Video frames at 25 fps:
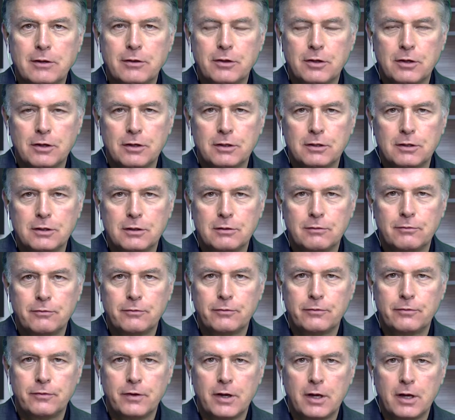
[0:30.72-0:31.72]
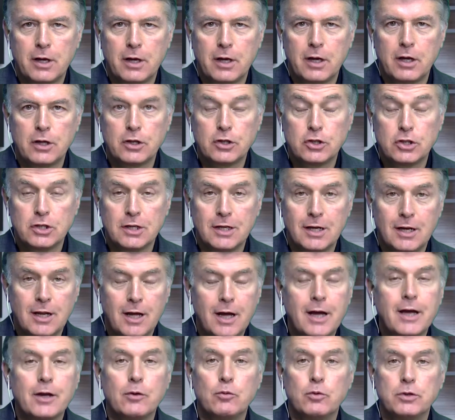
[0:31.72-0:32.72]
3rd of
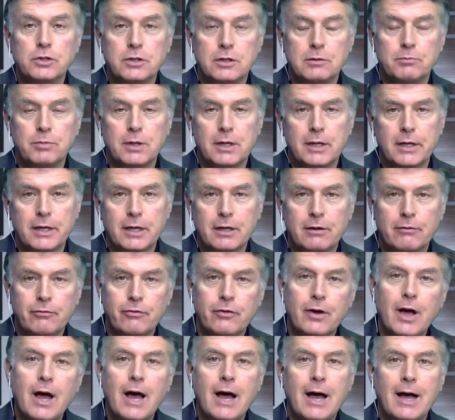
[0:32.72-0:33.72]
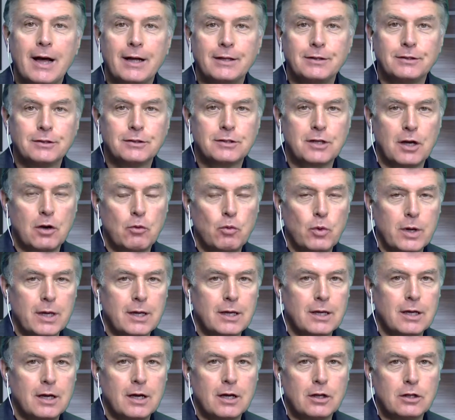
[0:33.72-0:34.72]
July, would you believe? And
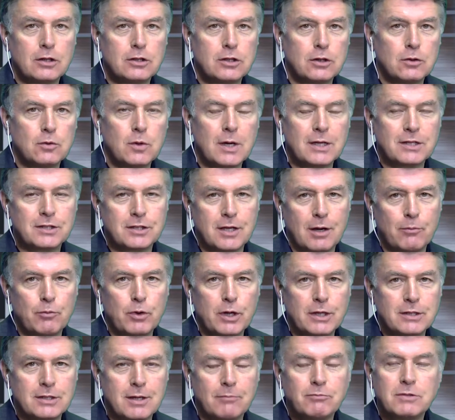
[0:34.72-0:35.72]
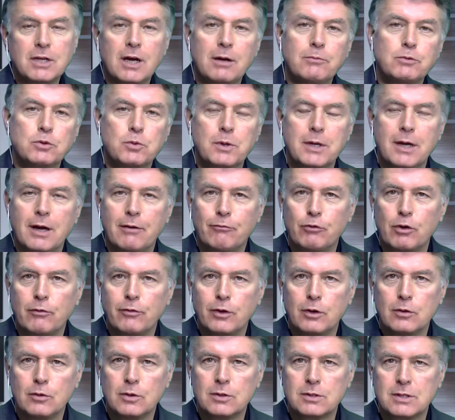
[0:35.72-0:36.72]
we do a summary. Sometimes we have
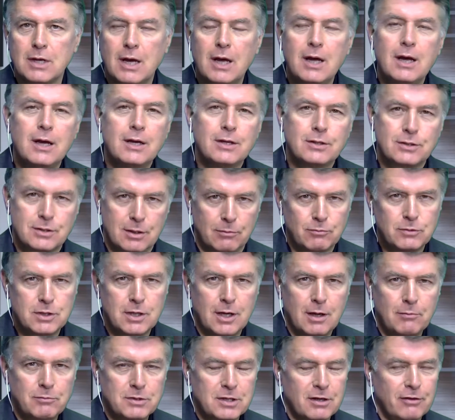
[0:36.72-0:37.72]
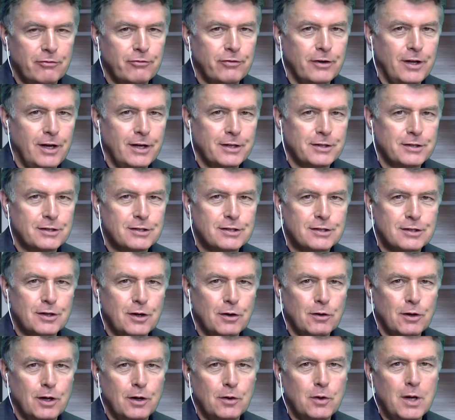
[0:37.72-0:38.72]
reviewers, sometimes I fly this
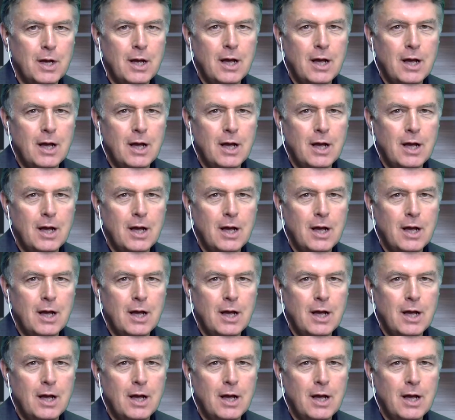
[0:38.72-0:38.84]
solo,